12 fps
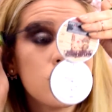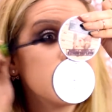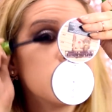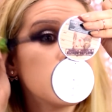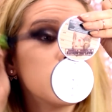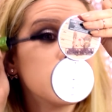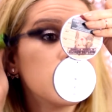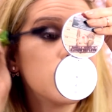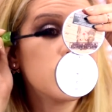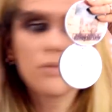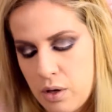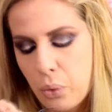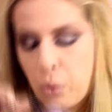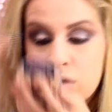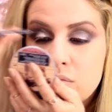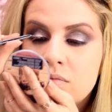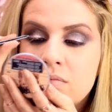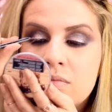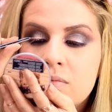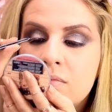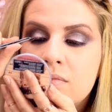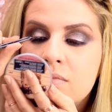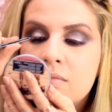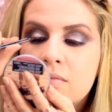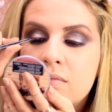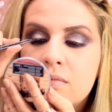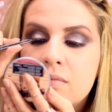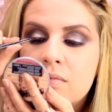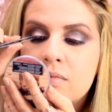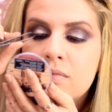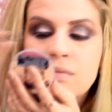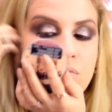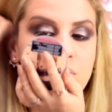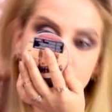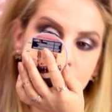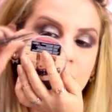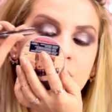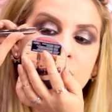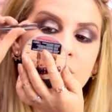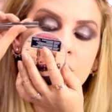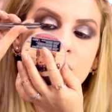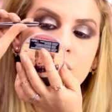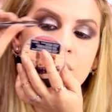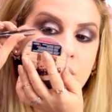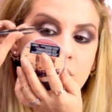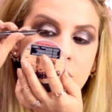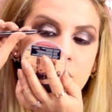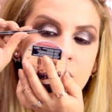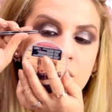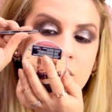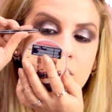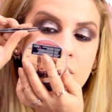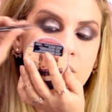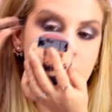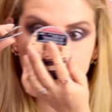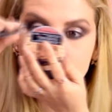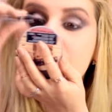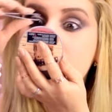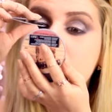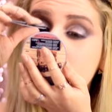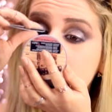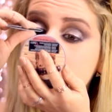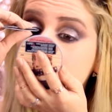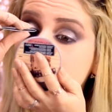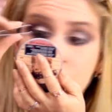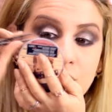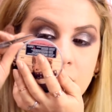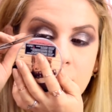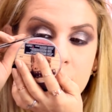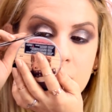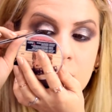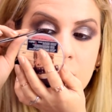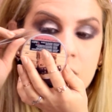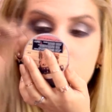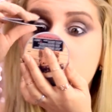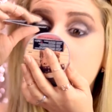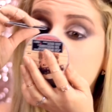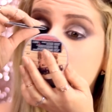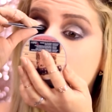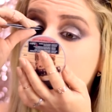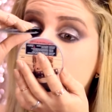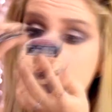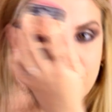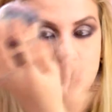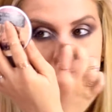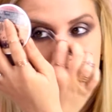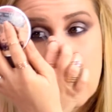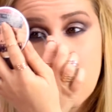It's Rimmel Wake Me Up mascara. I'm adding false lashes, Blinque lash in style 503.